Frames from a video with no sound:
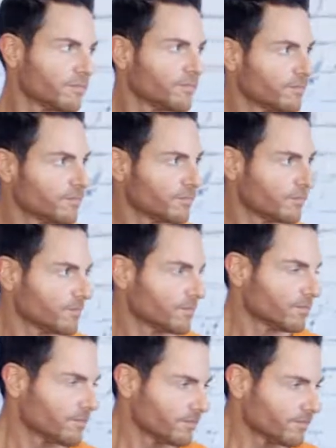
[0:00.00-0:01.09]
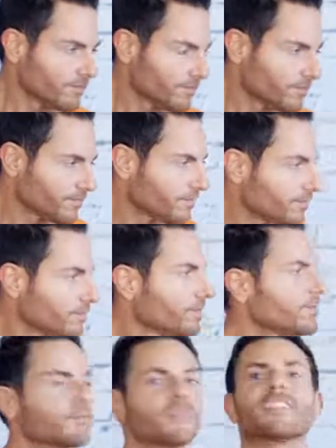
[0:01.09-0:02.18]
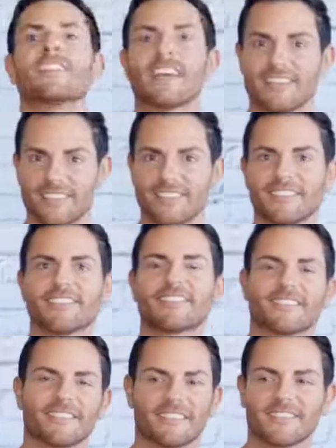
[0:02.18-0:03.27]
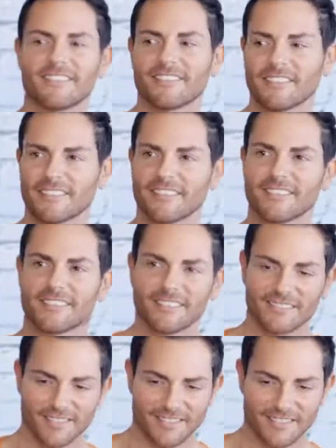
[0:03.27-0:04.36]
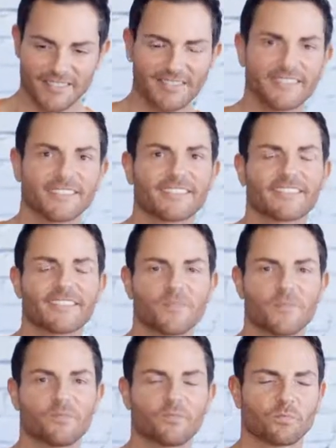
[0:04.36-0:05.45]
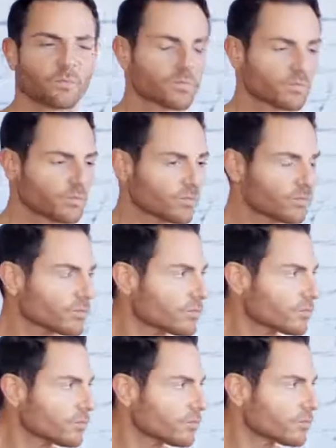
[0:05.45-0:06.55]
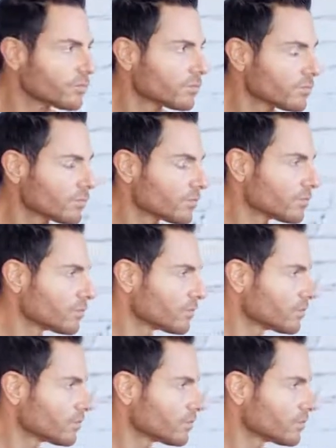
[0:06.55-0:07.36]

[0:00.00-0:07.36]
(silent)